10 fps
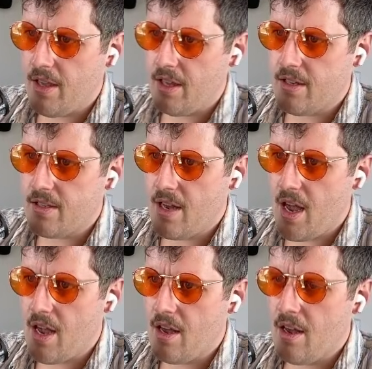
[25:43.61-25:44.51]
Let's
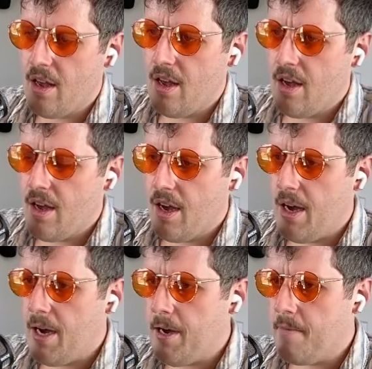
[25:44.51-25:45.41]
say
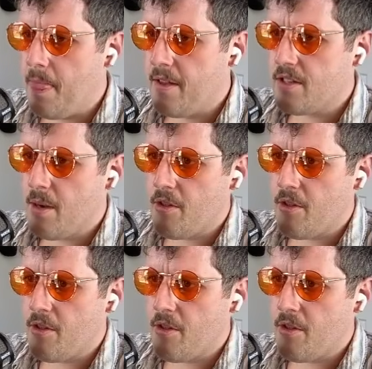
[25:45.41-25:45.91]
some